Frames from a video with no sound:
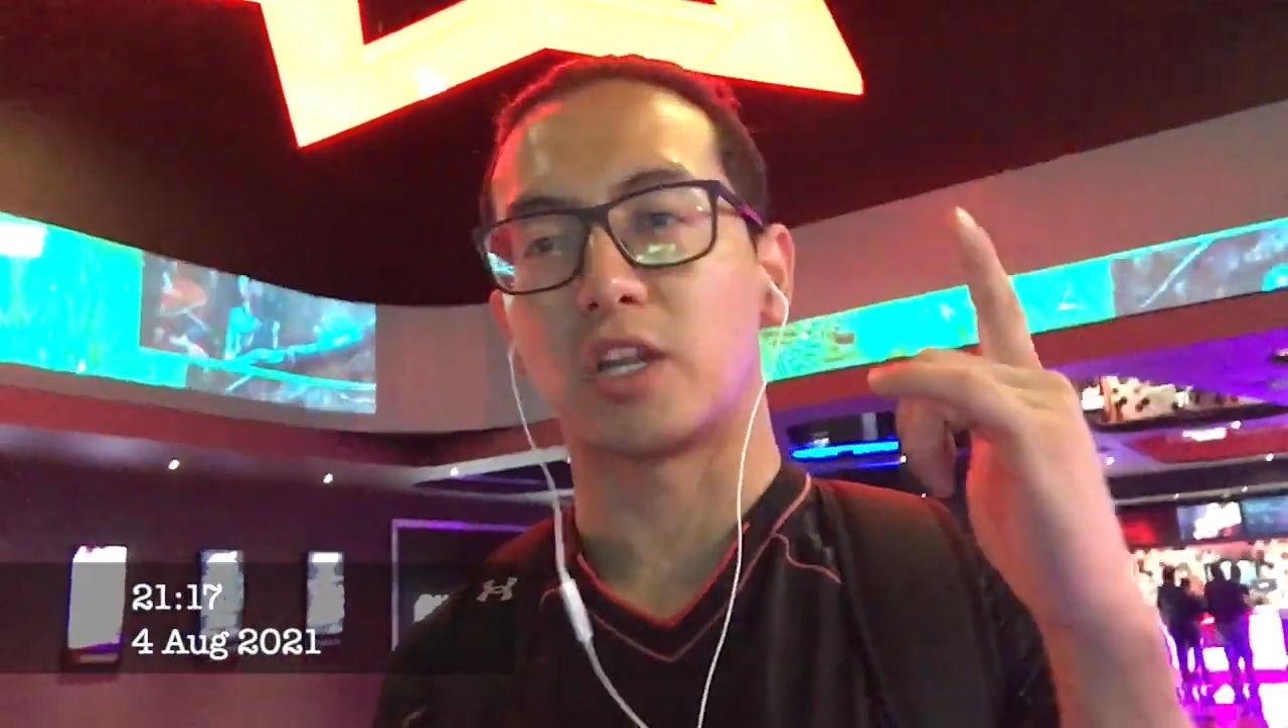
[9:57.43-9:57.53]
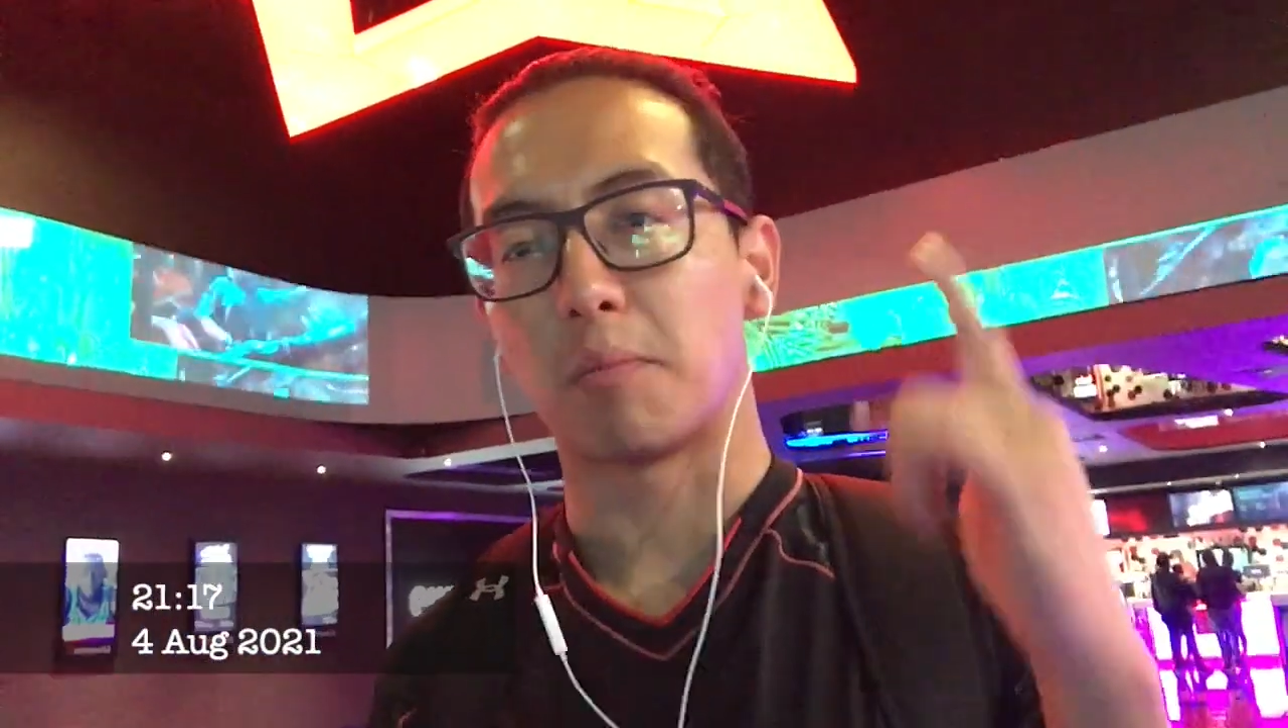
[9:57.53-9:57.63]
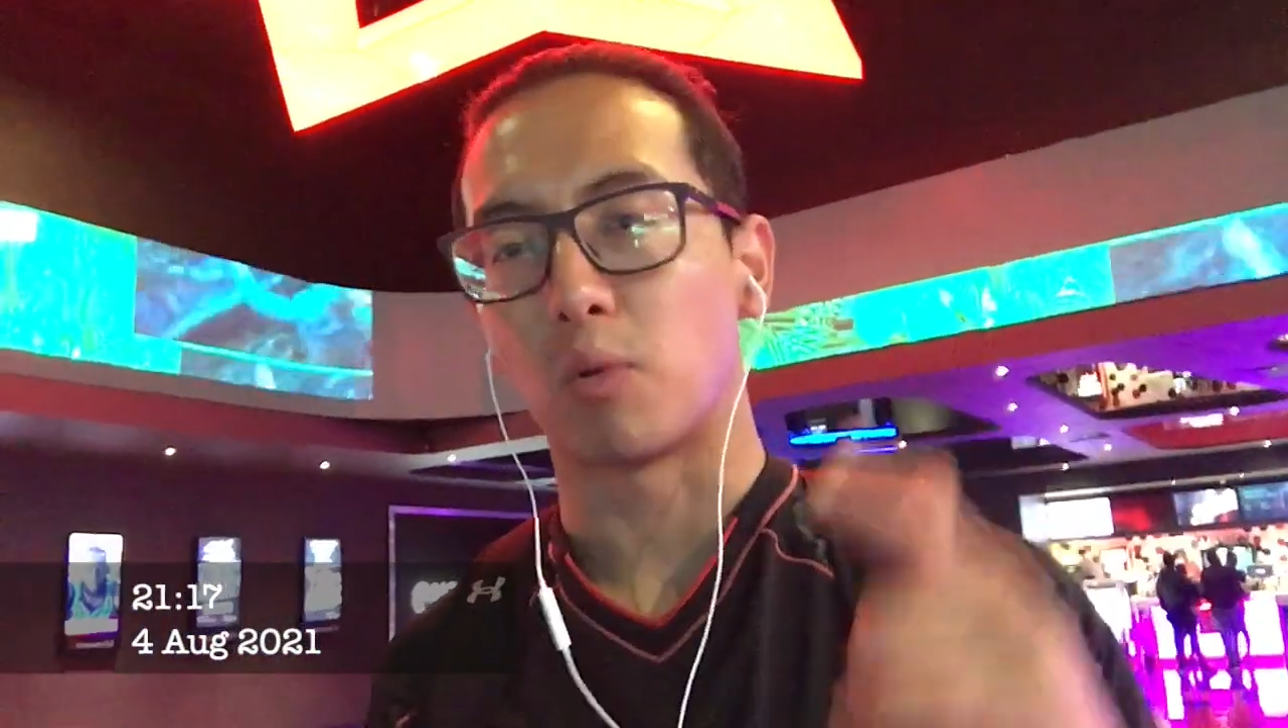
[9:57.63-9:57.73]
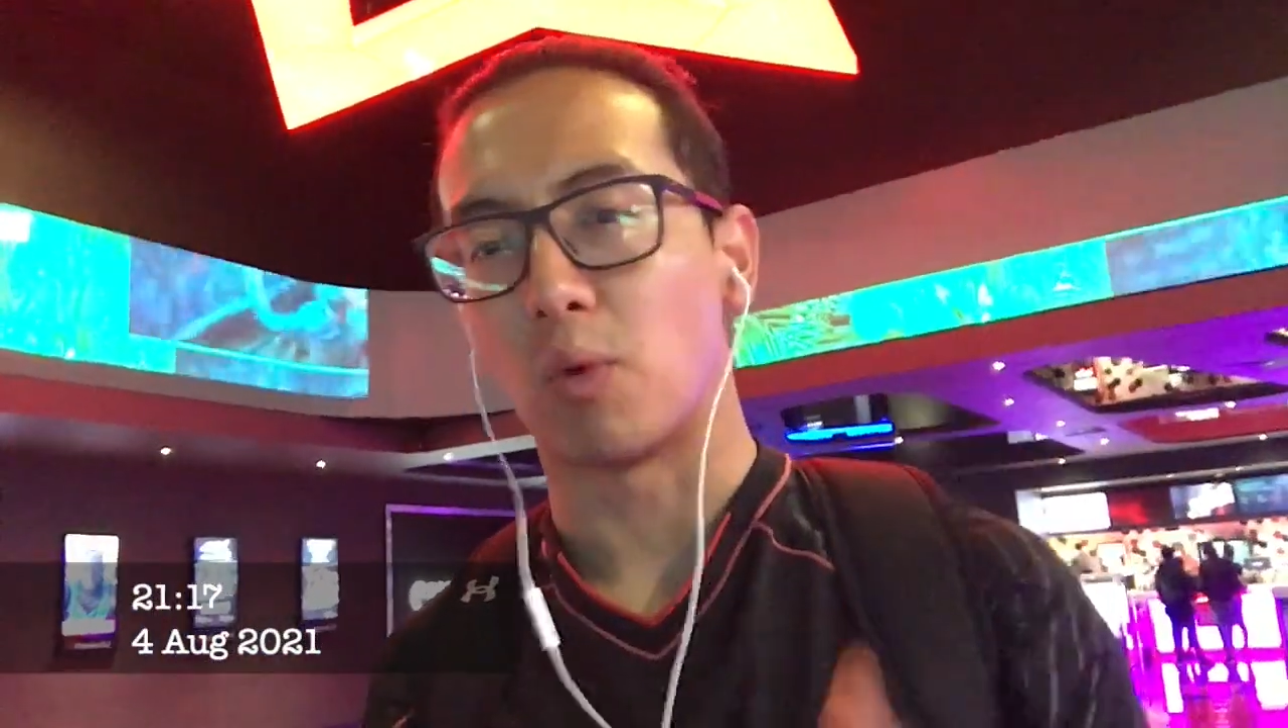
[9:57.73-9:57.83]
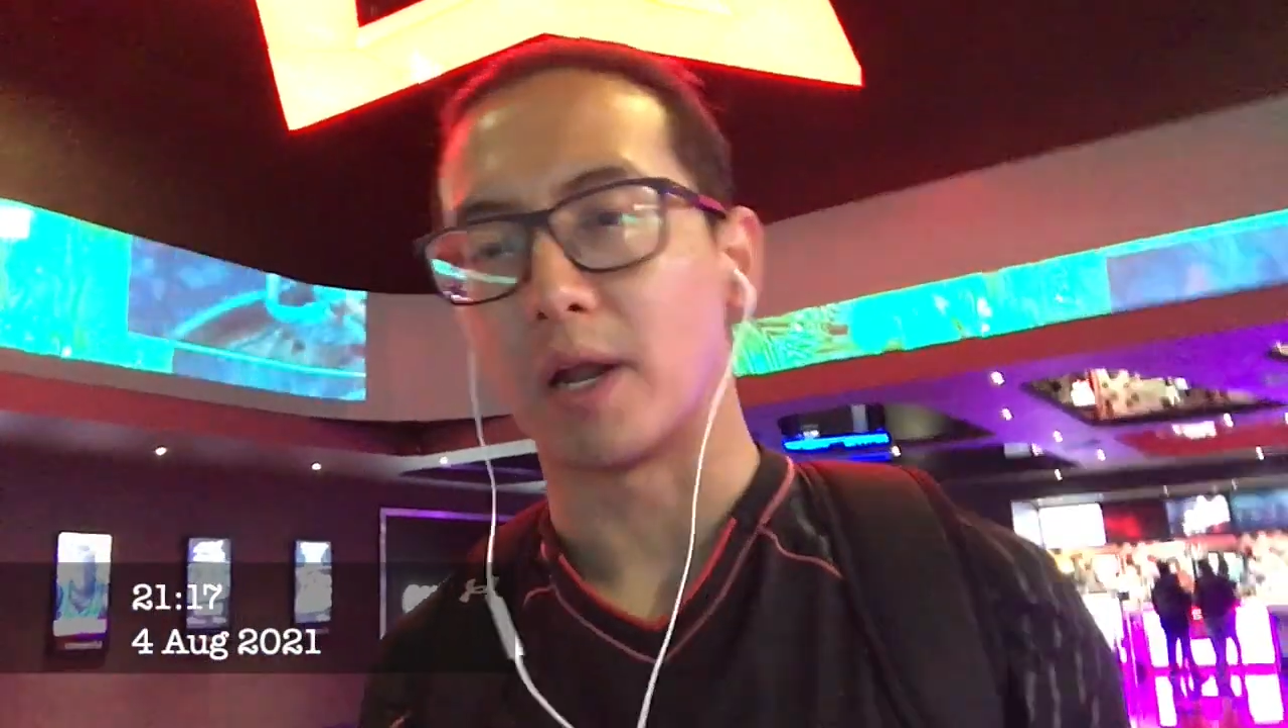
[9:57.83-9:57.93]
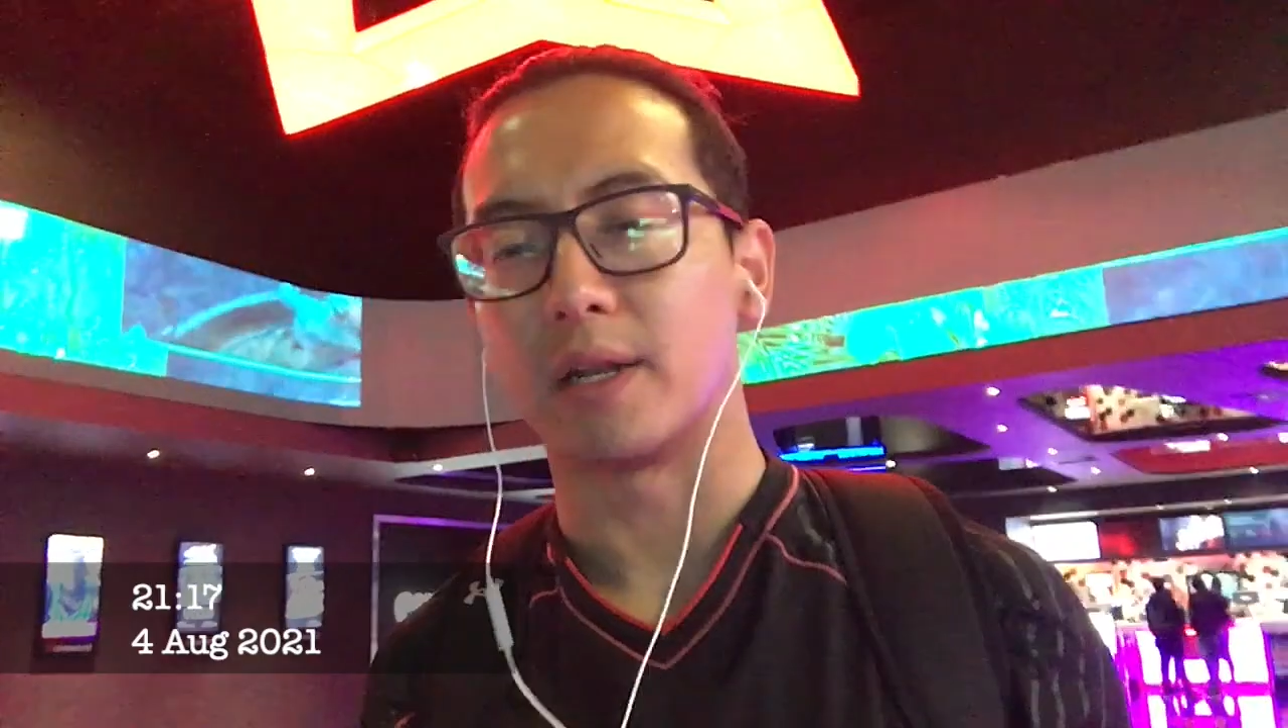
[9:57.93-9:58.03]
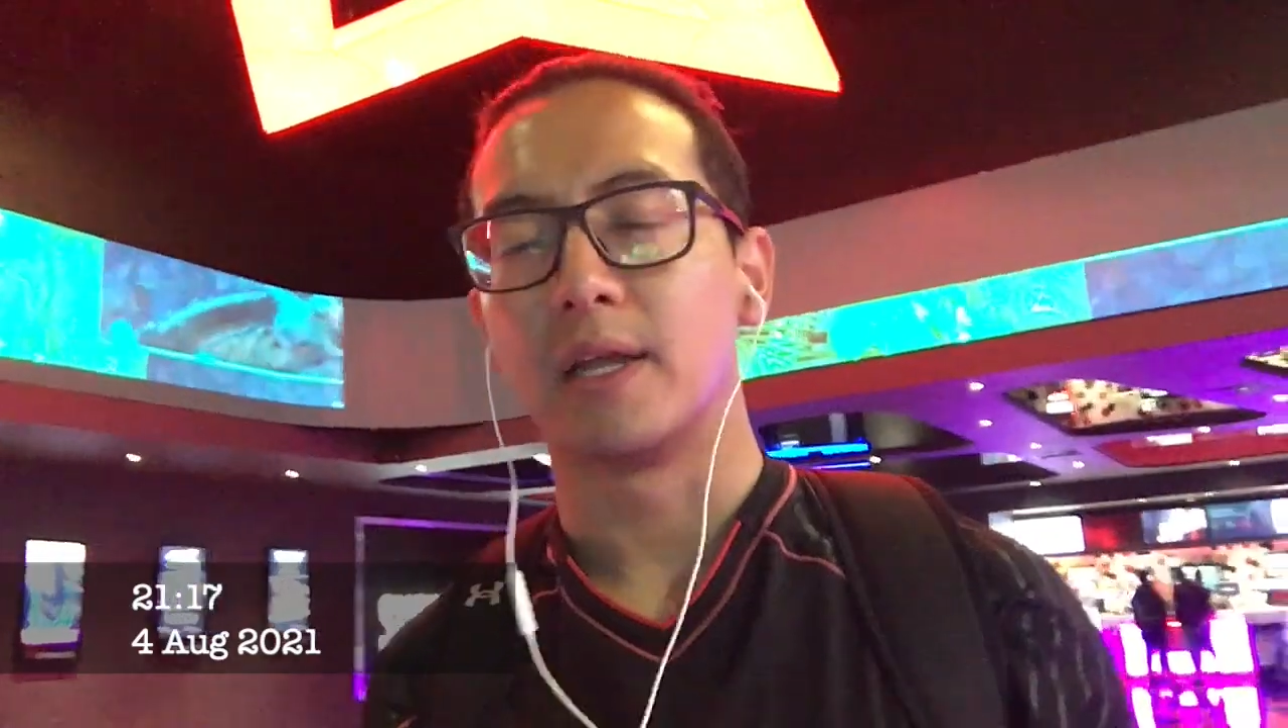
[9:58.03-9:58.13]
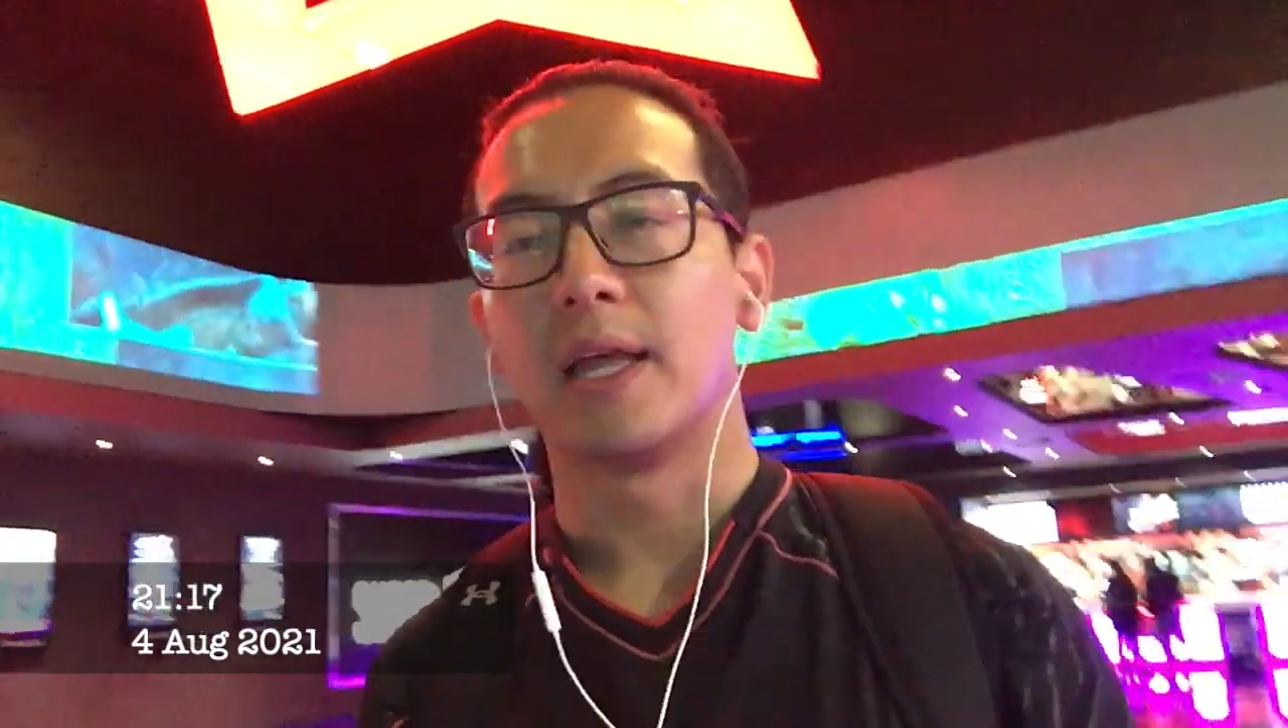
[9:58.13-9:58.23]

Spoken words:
number one.